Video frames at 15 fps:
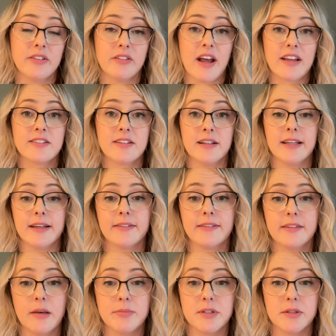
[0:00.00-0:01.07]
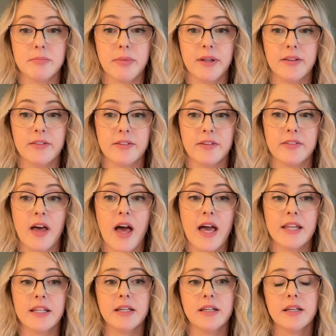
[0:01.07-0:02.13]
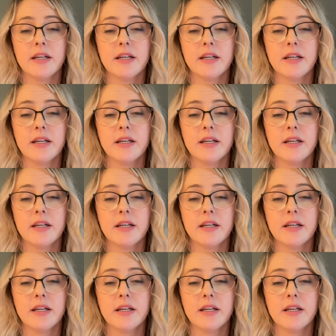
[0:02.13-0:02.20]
actually accepted in society.